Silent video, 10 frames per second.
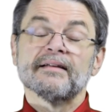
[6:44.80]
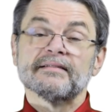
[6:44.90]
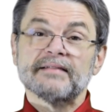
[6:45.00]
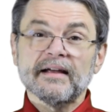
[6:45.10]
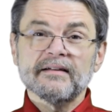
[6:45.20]

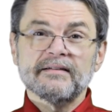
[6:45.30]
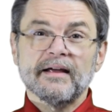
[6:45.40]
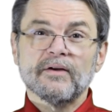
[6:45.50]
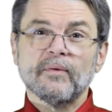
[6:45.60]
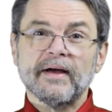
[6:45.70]
Second
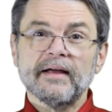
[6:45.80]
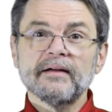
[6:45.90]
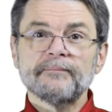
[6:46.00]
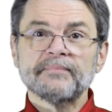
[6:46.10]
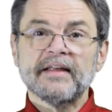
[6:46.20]

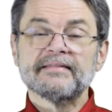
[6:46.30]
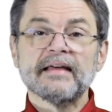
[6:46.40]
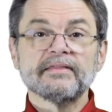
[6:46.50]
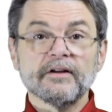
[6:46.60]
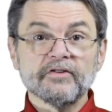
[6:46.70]
takeaway is
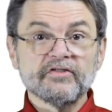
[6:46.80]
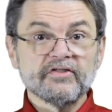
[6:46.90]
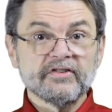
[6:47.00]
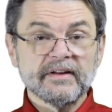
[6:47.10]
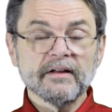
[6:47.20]
that there's
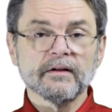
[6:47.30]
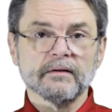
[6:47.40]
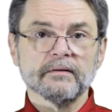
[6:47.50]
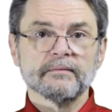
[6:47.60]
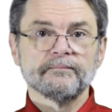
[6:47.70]

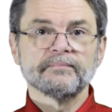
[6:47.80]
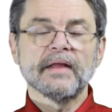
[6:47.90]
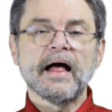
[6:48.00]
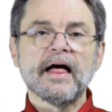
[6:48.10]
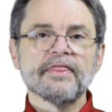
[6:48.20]
still
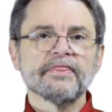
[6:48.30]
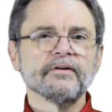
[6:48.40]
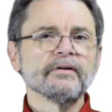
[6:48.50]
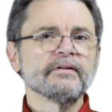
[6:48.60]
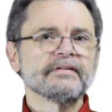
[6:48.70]
a
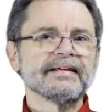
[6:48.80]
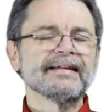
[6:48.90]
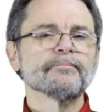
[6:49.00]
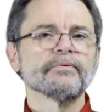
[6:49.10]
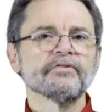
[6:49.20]

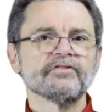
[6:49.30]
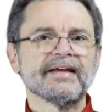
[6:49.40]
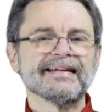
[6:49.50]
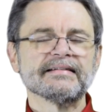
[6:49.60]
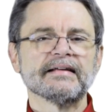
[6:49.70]

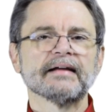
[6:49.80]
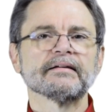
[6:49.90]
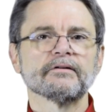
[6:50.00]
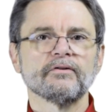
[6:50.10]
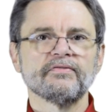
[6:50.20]
13%
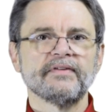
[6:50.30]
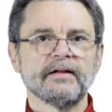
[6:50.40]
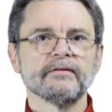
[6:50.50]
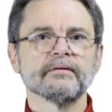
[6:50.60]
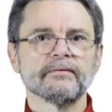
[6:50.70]
technical
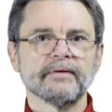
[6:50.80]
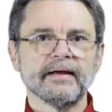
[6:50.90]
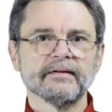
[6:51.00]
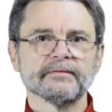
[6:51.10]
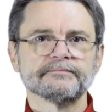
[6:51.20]
failure
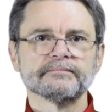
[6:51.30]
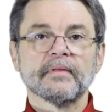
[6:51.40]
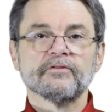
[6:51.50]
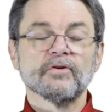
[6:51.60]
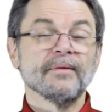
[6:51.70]
rate.
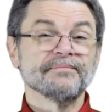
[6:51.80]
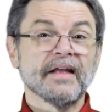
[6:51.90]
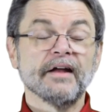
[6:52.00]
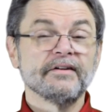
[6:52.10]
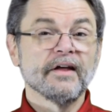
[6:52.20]
So,
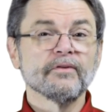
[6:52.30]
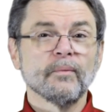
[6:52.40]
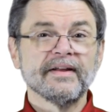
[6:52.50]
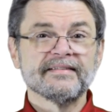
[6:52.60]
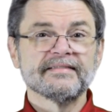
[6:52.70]
another
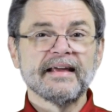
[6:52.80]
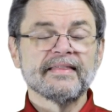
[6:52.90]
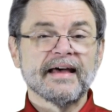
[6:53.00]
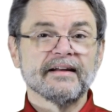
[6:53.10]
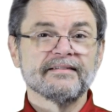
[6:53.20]
way to say
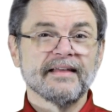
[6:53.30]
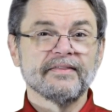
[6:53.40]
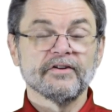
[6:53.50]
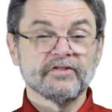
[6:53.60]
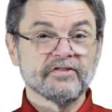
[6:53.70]
that is
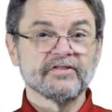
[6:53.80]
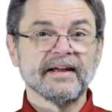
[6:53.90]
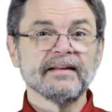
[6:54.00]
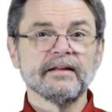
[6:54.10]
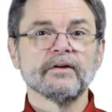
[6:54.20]
that there's a
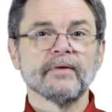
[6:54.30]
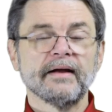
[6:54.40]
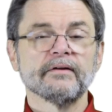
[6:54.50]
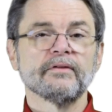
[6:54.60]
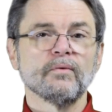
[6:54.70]
slightly
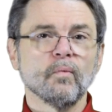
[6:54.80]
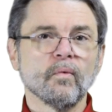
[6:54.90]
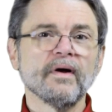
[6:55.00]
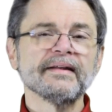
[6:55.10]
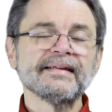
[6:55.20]
greater than
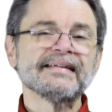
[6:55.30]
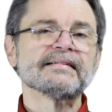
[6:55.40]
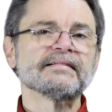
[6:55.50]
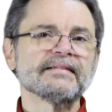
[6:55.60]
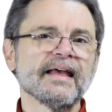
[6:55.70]
1
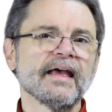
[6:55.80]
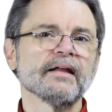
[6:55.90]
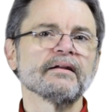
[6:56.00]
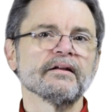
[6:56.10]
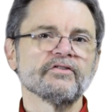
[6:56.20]
in
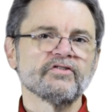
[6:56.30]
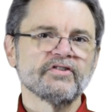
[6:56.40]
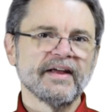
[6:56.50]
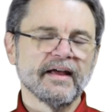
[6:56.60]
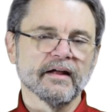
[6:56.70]
10
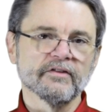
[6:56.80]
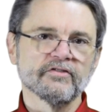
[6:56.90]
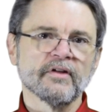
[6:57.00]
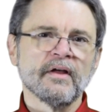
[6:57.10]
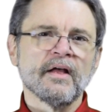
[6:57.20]

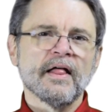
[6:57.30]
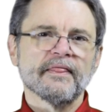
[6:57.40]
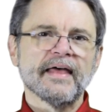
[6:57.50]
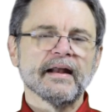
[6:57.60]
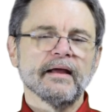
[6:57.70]
chance
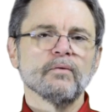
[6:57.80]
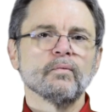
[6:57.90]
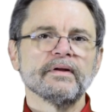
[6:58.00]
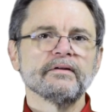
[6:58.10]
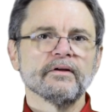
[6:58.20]
that a
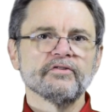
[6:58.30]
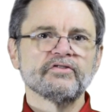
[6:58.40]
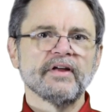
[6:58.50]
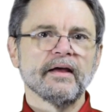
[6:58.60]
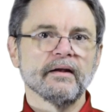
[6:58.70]

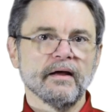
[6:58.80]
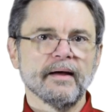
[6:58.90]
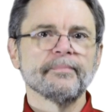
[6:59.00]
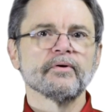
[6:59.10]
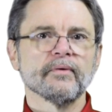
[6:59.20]
Windows 10
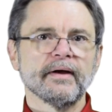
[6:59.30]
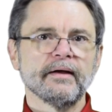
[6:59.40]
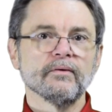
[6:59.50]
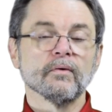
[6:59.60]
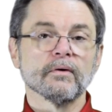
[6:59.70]

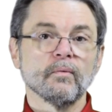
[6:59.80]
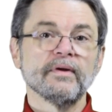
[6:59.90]
upgrade or a